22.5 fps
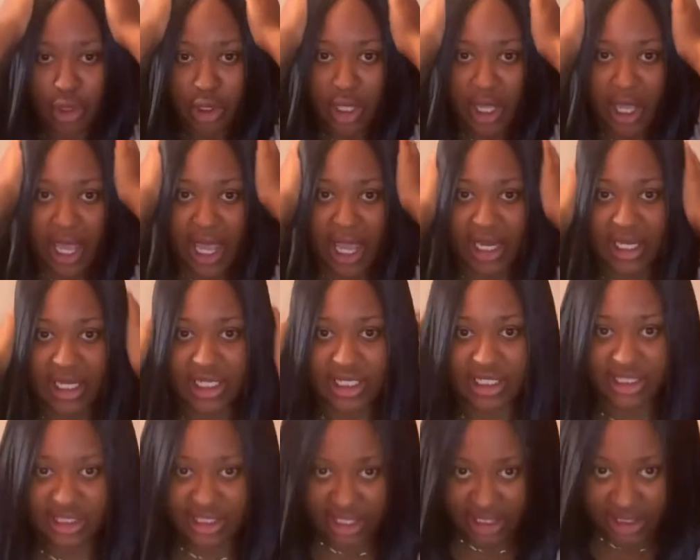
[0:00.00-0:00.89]
and it
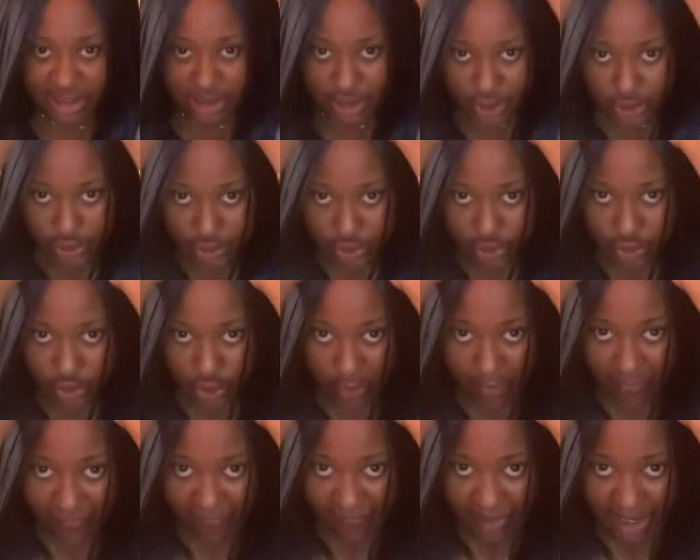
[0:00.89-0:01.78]
sits
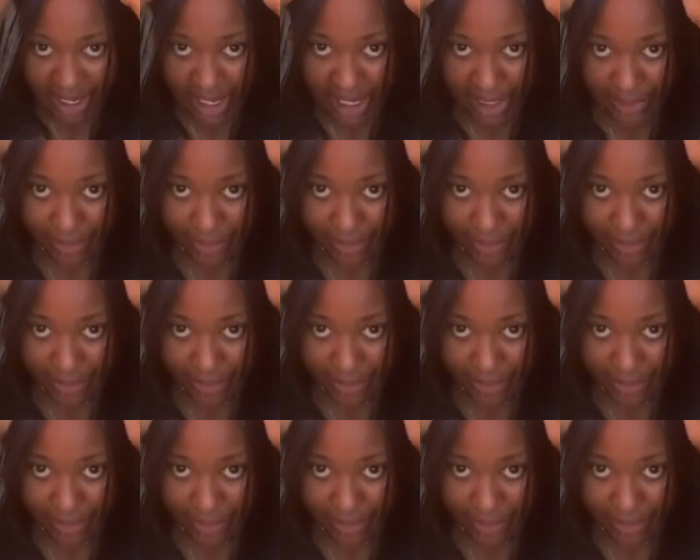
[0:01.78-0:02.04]
so flat,